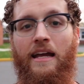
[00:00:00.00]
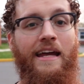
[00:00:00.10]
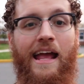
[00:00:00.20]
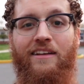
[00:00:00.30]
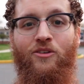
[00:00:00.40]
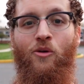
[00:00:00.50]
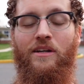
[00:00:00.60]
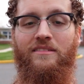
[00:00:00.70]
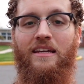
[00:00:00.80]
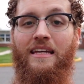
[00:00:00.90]
And as
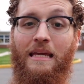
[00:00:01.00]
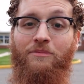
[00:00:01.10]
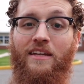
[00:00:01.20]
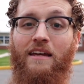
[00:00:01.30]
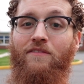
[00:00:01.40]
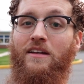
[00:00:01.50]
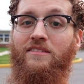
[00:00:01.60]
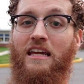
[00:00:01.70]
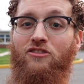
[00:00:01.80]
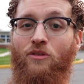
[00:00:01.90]
always, keep safe,
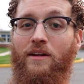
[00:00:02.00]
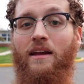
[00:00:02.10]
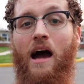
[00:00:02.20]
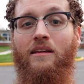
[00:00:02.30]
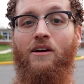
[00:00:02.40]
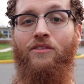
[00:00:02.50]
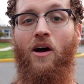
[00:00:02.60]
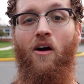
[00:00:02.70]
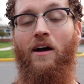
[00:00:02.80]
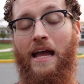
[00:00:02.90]
stay shredding. I love
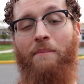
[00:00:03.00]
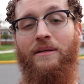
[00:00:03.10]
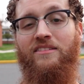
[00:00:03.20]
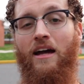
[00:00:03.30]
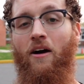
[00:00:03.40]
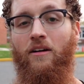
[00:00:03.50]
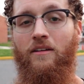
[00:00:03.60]
y'all and peace out.